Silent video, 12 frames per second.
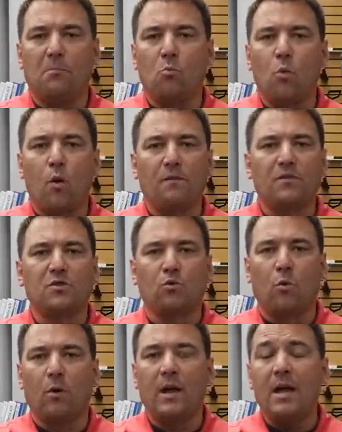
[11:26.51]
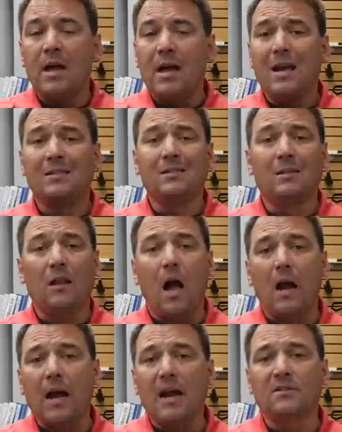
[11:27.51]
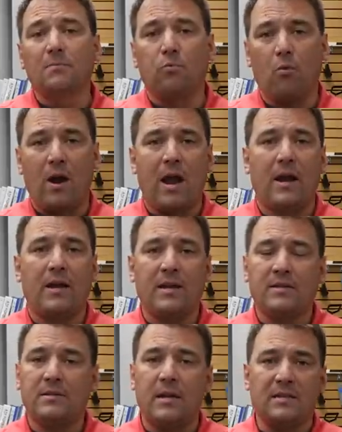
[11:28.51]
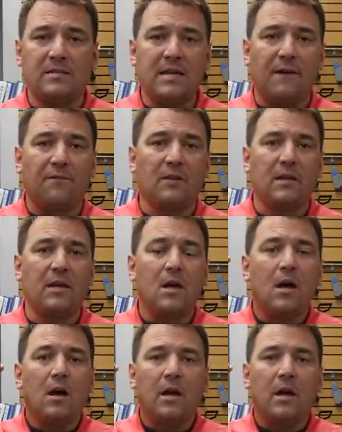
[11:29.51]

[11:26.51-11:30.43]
the moral of the story is Glock as a brand is definitely